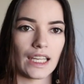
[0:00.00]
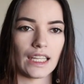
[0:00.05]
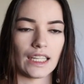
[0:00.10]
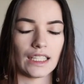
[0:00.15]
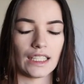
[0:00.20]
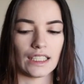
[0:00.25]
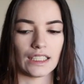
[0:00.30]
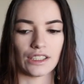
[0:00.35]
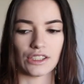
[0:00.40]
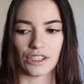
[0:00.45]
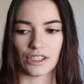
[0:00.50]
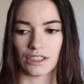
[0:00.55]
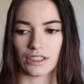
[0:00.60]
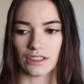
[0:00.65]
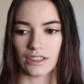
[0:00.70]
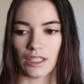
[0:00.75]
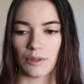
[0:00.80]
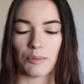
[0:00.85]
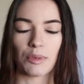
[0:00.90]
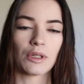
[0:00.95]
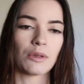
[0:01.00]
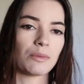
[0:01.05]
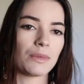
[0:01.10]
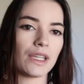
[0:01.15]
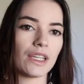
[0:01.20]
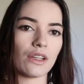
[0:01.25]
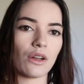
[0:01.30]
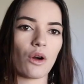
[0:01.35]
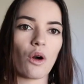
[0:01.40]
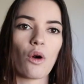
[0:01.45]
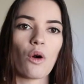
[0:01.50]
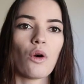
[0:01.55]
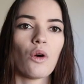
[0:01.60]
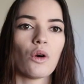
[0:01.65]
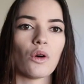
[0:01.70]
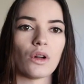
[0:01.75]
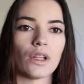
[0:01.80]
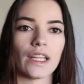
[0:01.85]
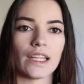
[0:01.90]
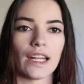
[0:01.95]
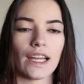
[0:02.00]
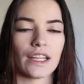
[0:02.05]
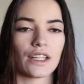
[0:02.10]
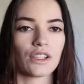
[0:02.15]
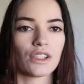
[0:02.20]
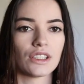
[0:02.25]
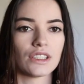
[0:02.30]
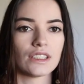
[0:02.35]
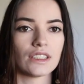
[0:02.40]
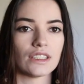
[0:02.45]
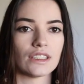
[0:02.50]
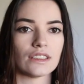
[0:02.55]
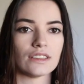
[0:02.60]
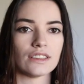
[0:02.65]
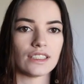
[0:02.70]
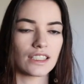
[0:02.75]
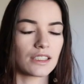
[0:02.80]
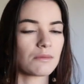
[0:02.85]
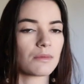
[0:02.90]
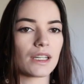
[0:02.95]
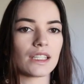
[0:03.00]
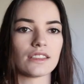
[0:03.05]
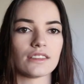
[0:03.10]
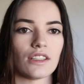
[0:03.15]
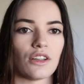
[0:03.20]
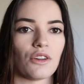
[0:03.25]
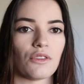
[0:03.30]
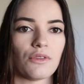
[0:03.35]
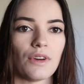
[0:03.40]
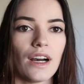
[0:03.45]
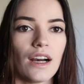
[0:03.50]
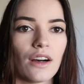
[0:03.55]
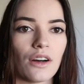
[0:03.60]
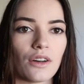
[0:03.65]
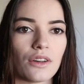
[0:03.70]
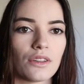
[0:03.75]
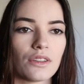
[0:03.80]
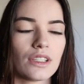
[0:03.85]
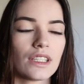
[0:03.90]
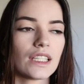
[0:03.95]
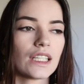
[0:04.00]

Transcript: and it put me in a hole, and I couldn't dig myself out.